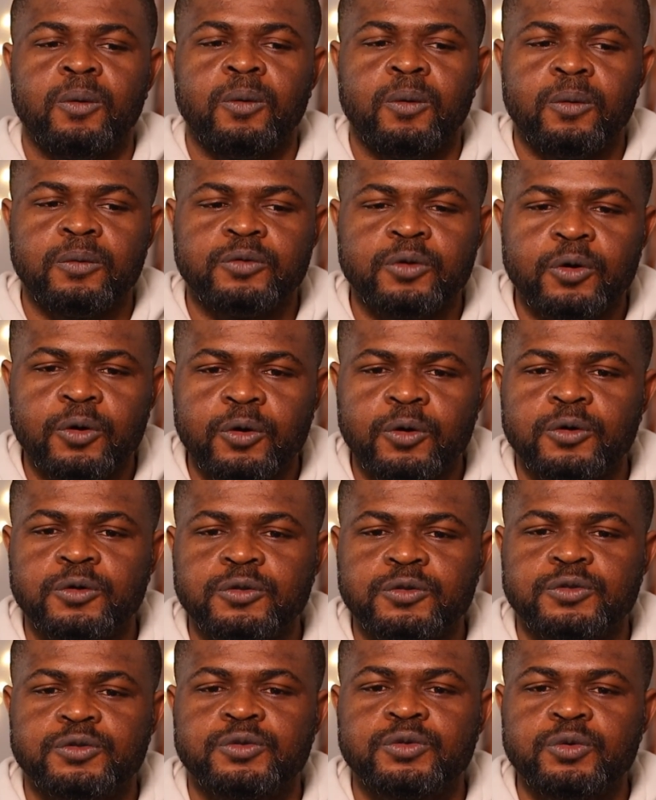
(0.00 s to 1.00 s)

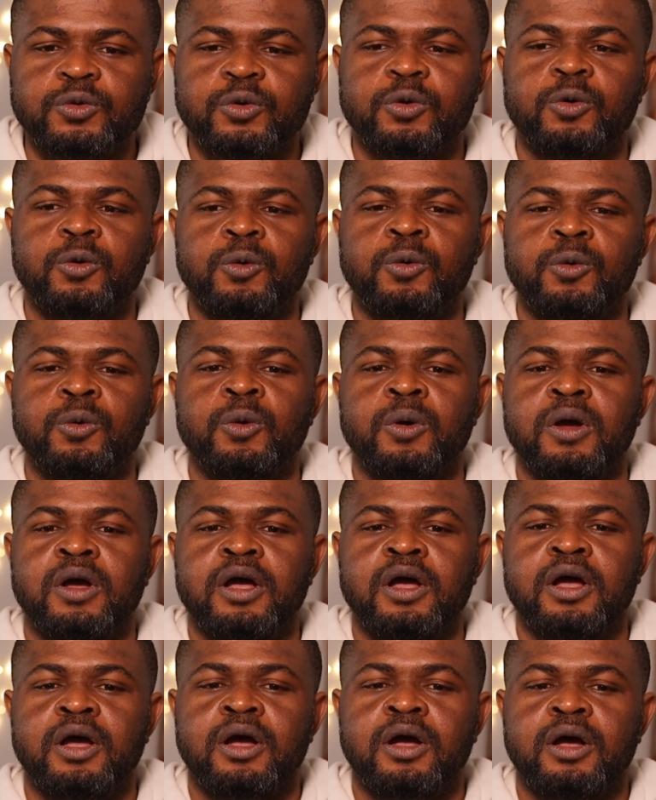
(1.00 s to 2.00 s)
those who
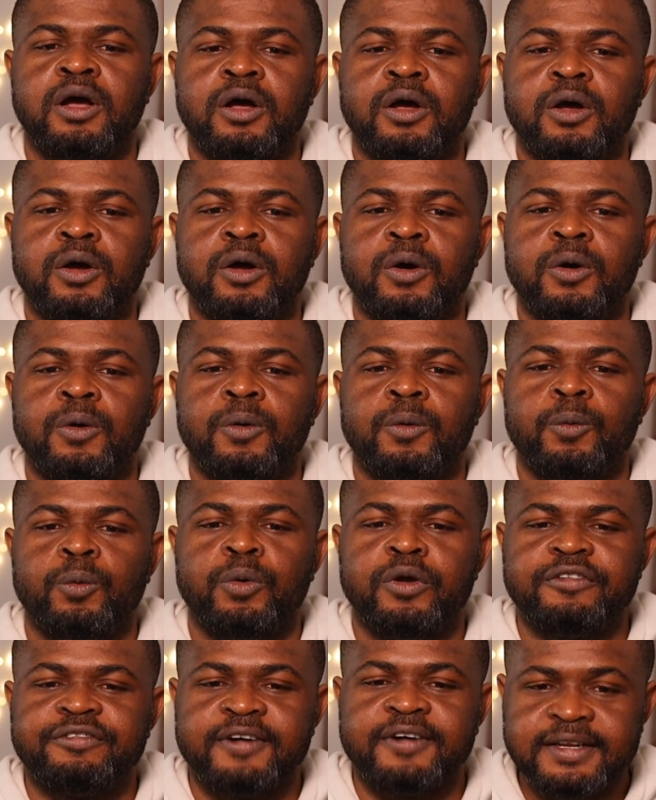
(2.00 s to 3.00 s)
we
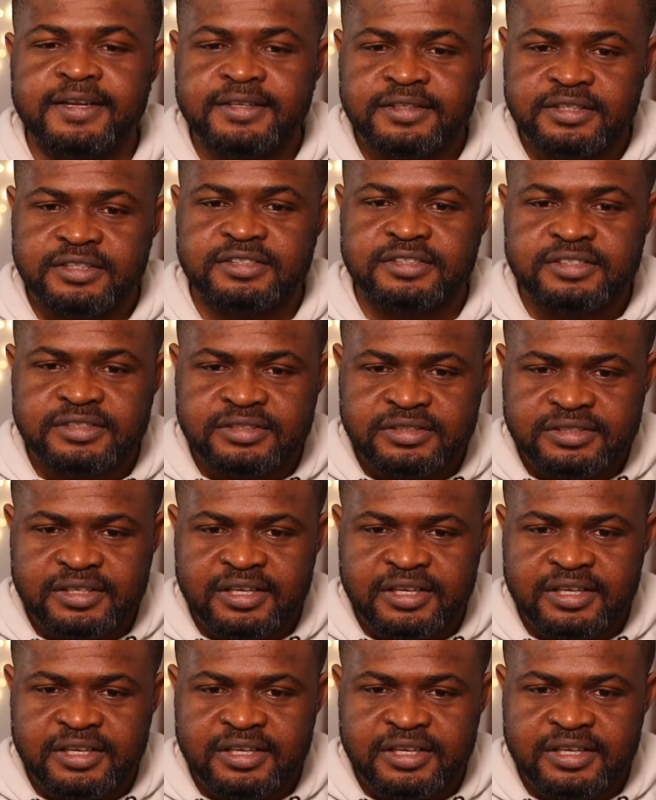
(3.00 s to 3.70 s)
find this